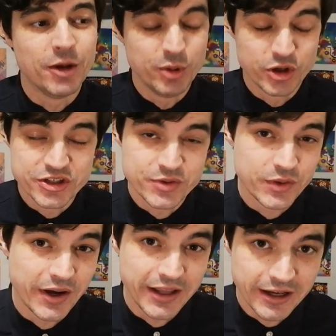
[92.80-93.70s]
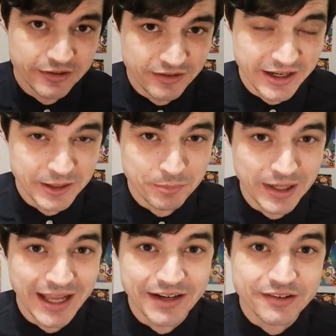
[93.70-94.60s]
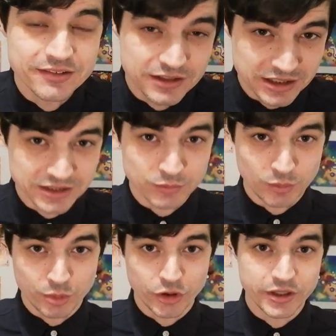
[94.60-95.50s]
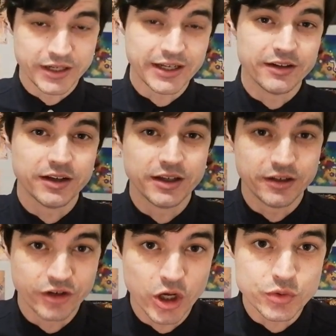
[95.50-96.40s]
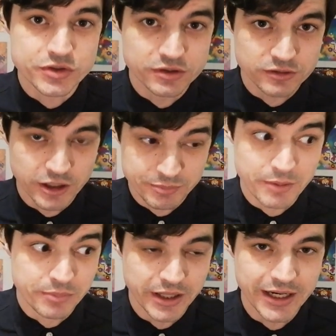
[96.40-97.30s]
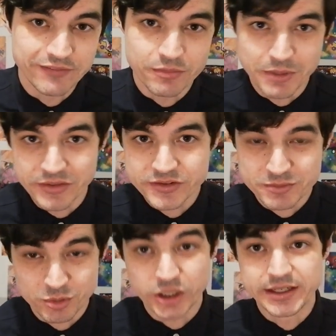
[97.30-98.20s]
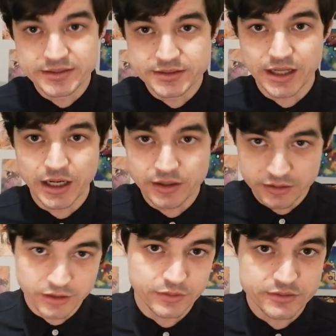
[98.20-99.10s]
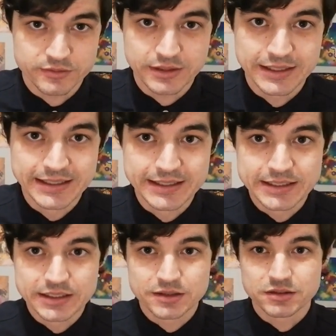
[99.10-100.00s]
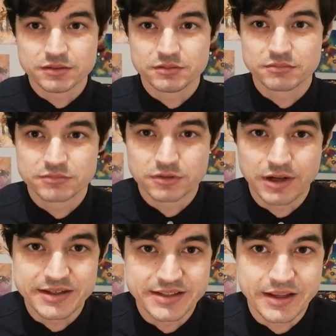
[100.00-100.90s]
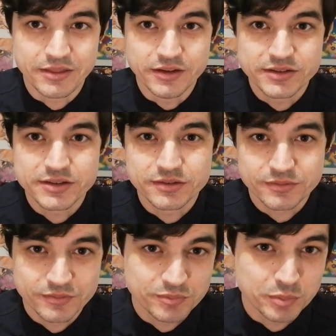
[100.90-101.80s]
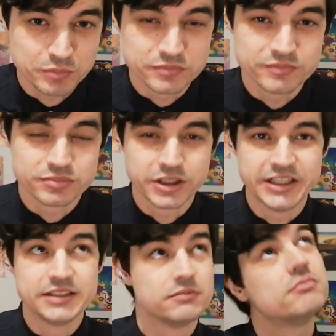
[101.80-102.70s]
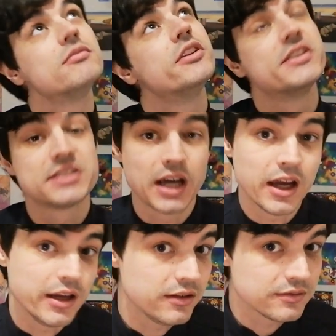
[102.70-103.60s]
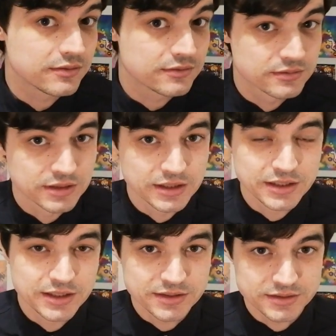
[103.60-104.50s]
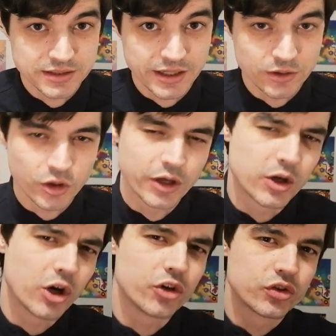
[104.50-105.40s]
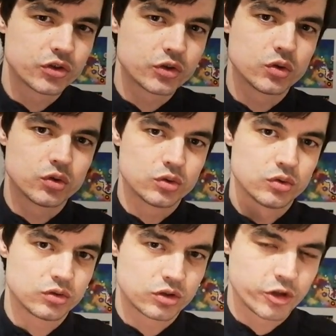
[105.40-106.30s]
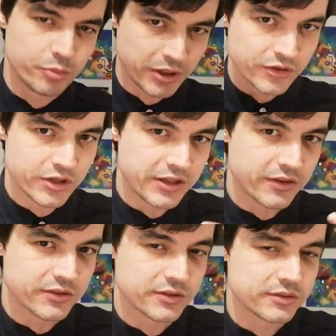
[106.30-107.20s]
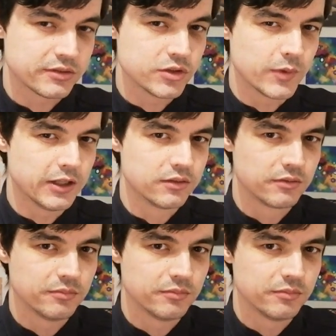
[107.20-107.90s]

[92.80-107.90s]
be honest with you, I had a plan at one point. I had a note, or I'd been planning for months, praying to die, you know, this crass atheist praying to the sky to die, although God could be underneath us as well.